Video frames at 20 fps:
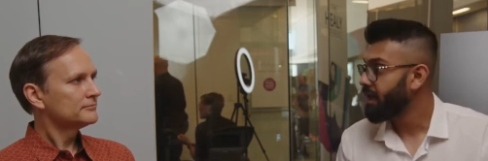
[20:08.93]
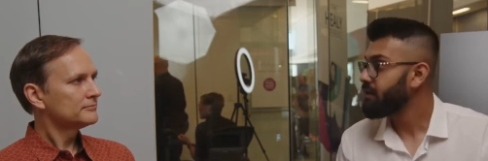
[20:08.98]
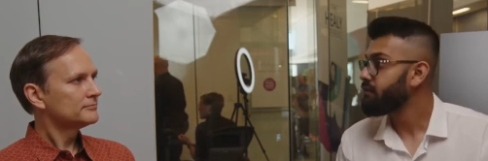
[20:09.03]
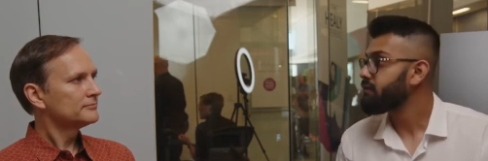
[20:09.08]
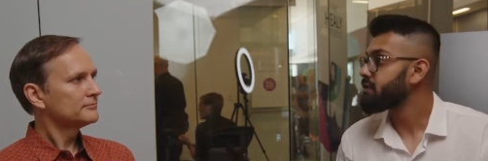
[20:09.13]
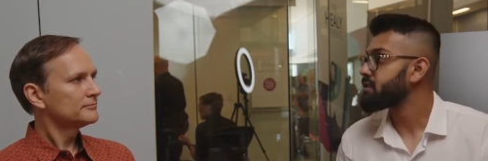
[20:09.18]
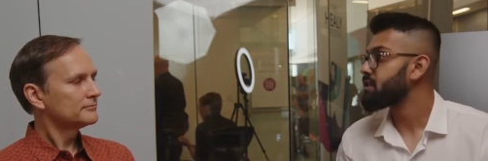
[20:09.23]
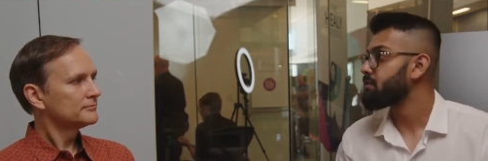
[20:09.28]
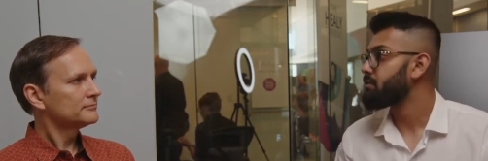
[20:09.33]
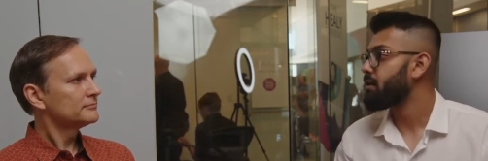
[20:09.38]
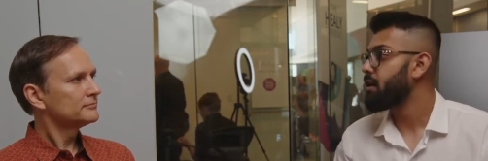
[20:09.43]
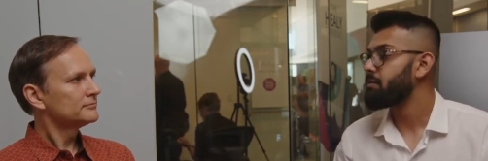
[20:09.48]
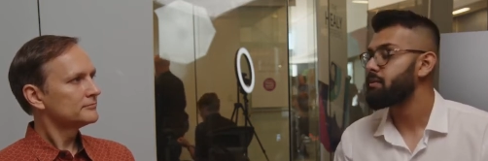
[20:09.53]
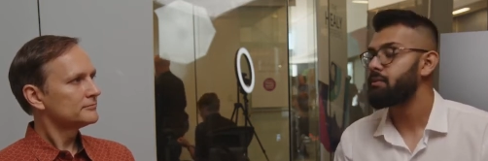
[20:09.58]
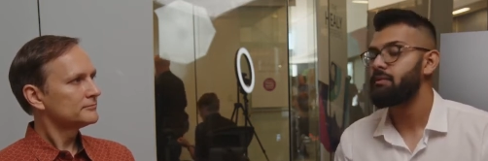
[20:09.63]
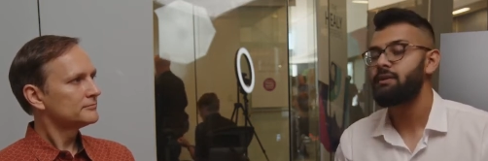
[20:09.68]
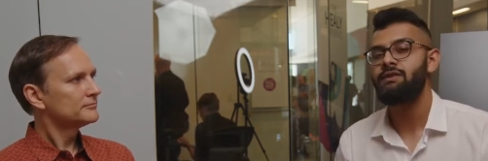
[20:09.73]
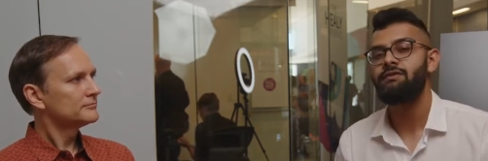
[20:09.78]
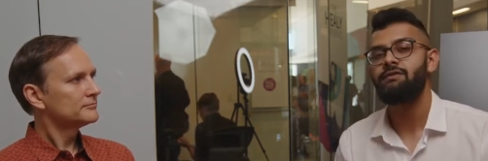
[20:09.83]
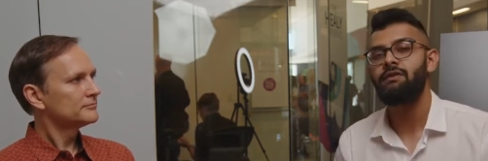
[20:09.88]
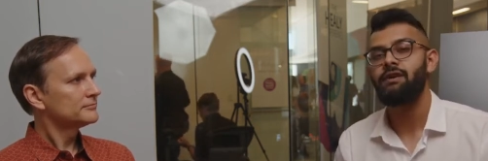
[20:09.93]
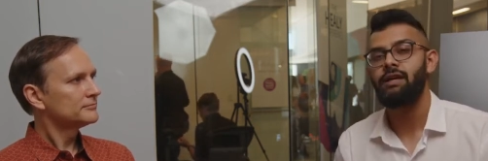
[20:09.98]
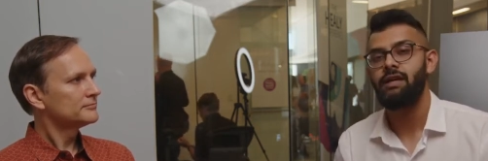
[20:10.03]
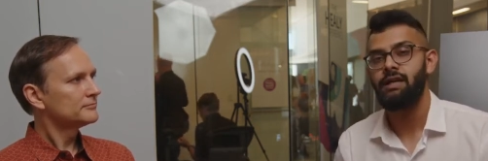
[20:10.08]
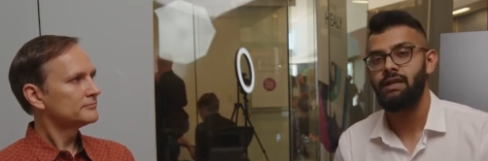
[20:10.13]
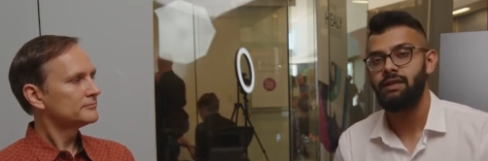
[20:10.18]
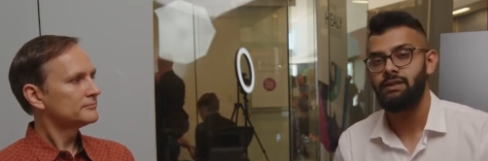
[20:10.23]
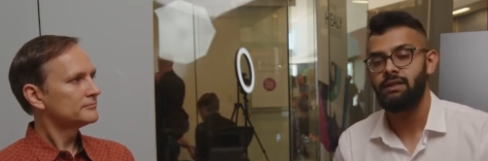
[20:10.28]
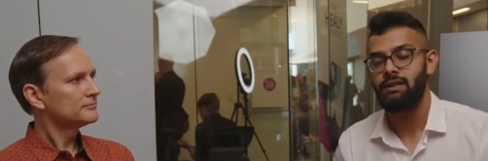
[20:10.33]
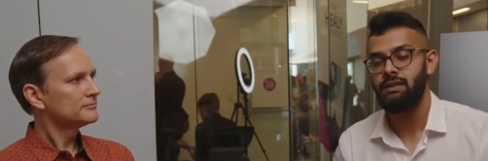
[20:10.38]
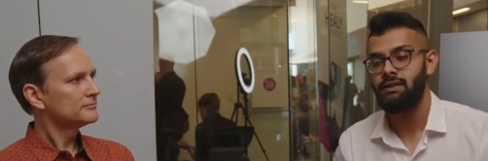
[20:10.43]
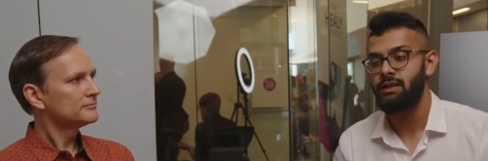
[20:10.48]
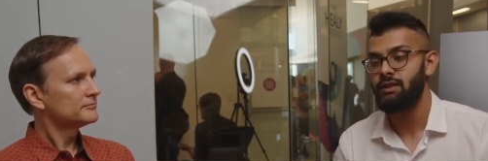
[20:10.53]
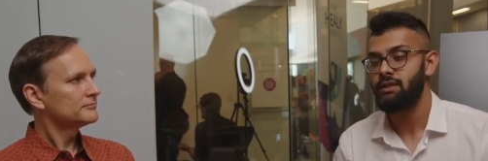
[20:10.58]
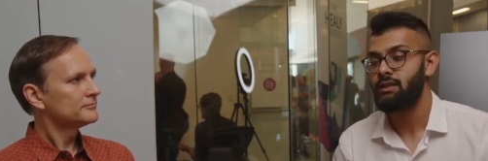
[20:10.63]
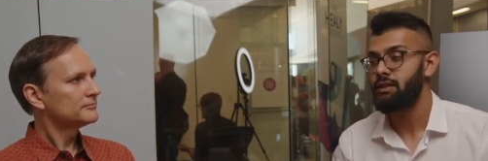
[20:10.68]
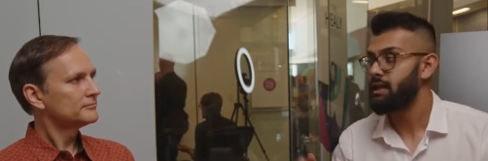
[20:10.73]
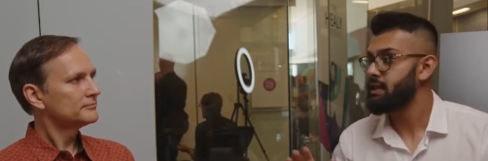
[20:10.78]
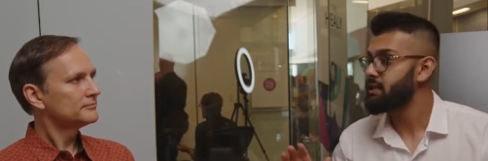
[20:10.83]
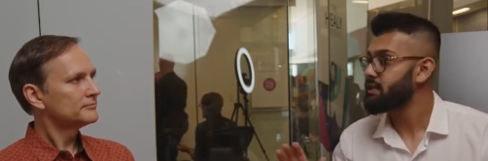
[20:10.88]
Speaker 1: And if it's suboptimal, it's very easy as
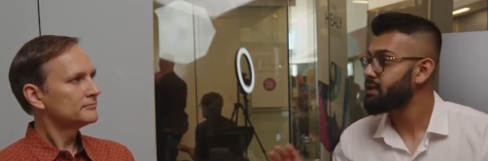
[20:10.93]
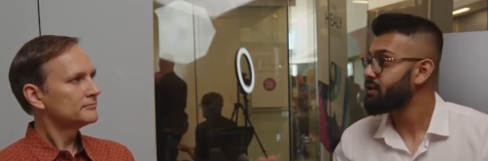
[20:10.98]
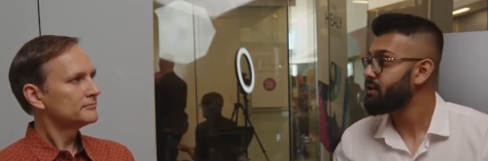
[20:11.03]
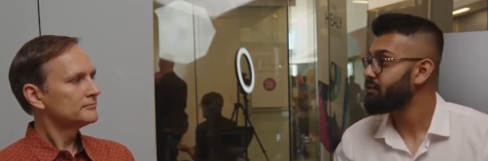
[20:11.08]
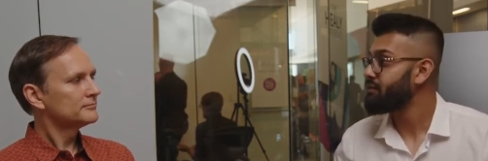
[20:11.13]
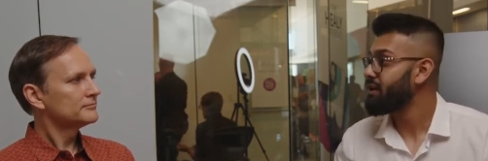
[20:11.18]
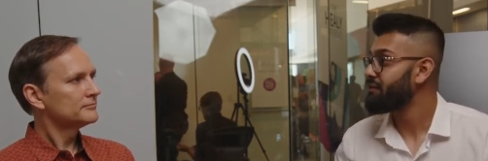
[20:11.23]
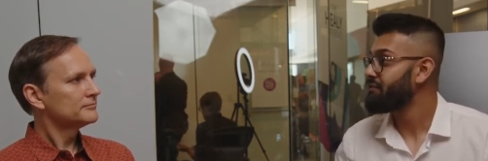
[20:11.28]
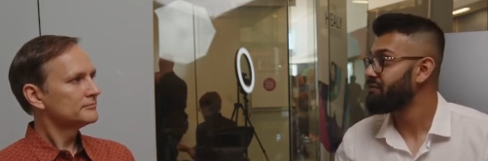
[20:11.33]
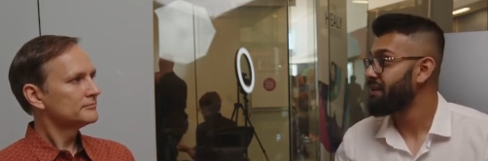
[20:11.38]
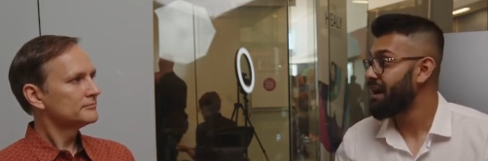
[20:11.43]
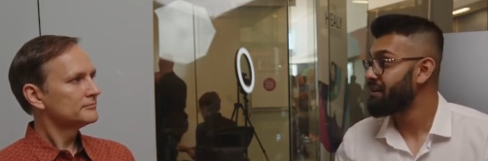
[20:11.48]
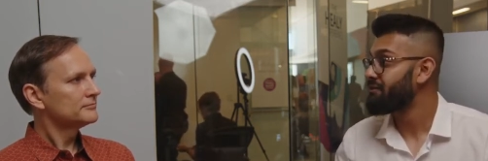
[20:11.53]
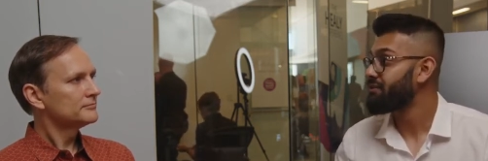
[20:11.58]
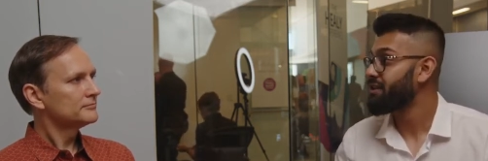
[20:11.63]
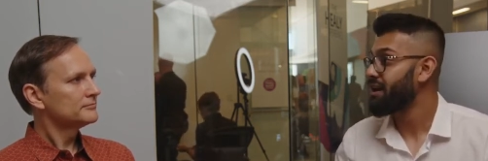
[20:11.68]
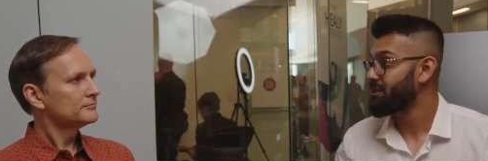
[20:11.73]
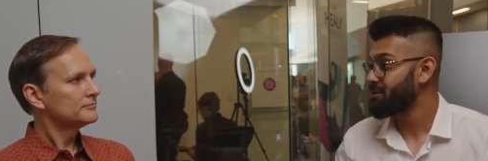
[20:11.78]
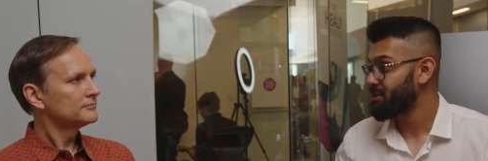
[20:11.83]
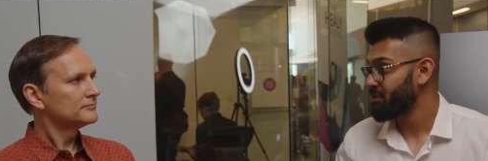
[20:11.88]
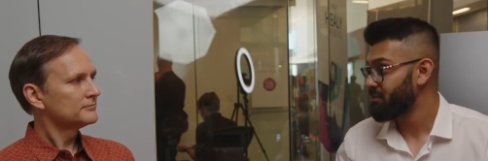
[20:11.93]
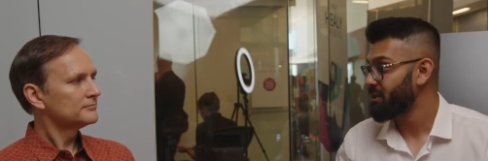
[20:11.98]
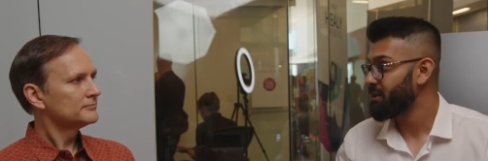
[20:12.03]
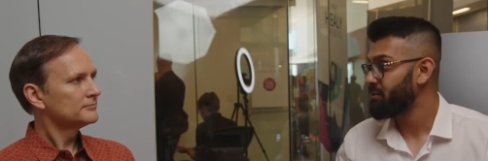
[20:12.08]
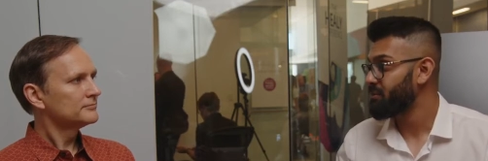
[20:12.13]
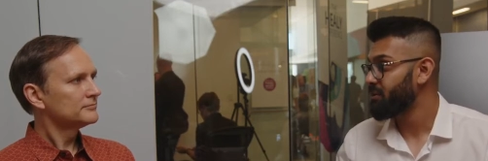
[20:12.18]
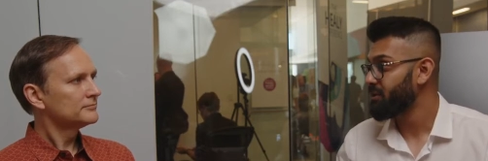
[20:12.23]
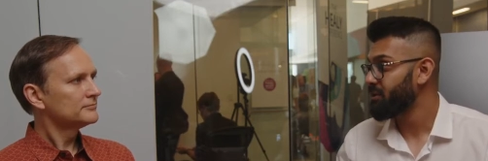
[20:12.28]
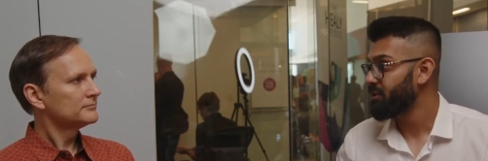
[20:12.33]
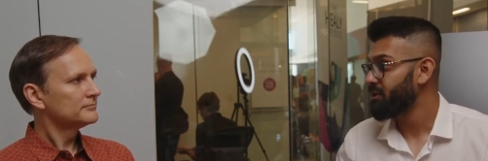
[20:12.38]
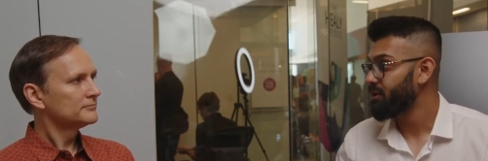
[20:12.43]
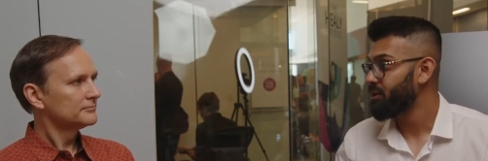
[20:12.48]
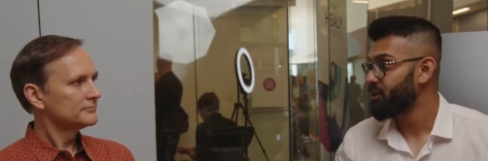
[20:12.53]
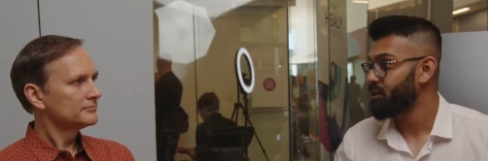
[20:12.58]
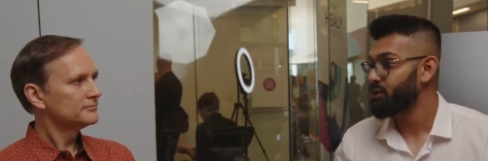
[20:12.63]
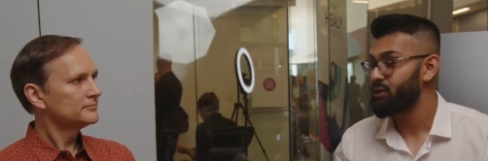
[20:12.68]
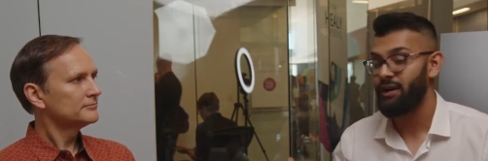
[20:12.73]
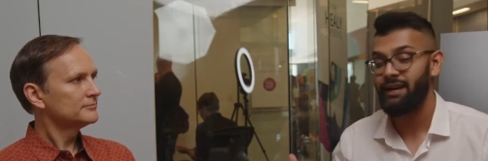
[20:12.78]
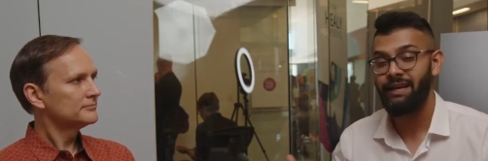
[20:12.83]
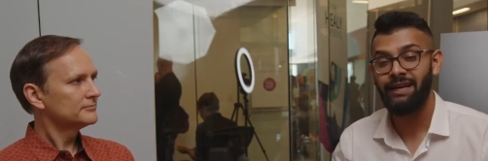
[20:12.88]
this. Let's say you've got five thousand people
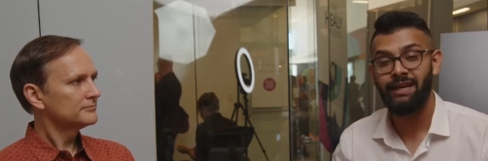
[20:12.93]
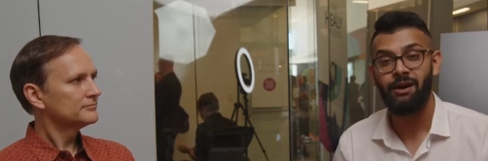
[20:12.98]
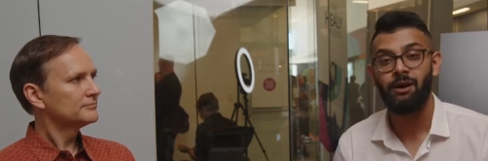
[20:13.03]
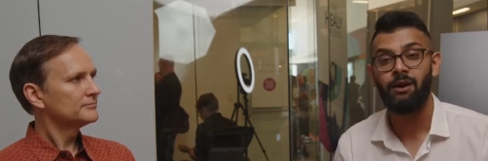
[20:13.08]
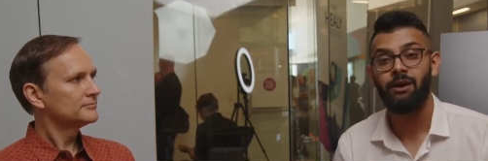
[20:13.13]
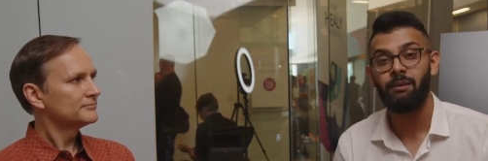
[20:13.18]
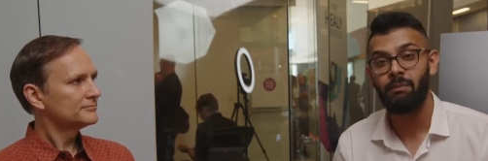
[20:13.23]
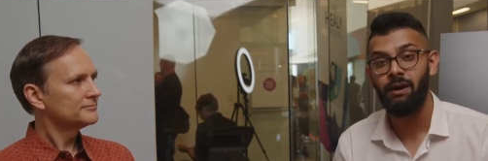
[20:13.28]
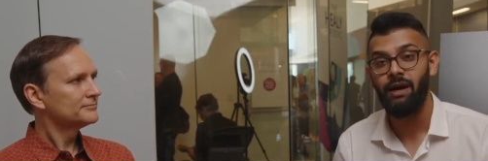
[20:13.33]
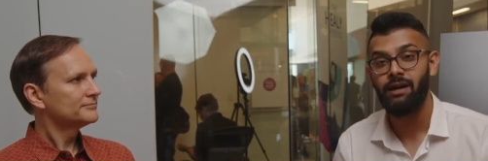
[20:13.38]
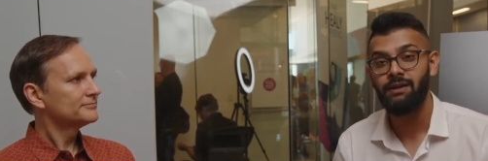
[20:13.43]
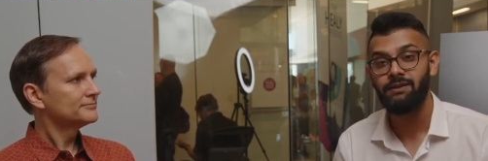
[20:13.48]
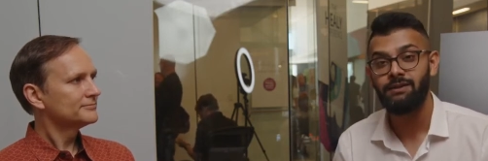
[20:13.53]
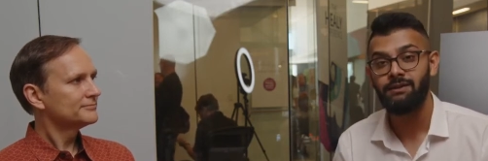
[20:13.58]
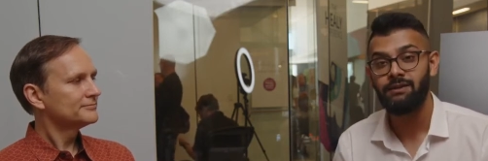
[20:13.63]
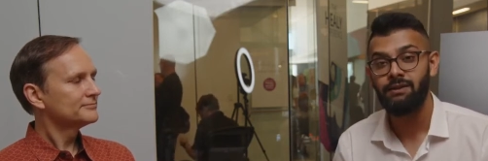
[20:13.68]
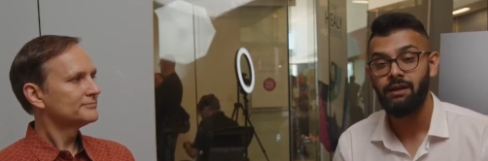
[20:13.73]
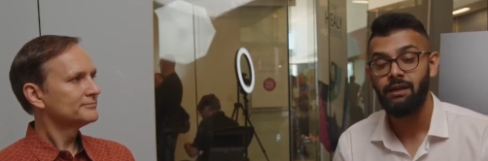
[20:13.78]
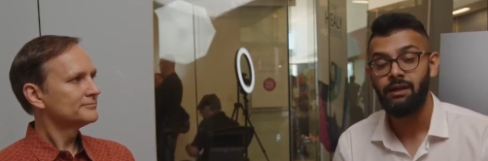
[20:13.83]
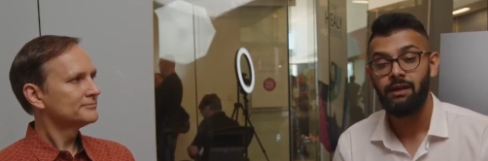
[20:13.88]
who are trying to get on a bus,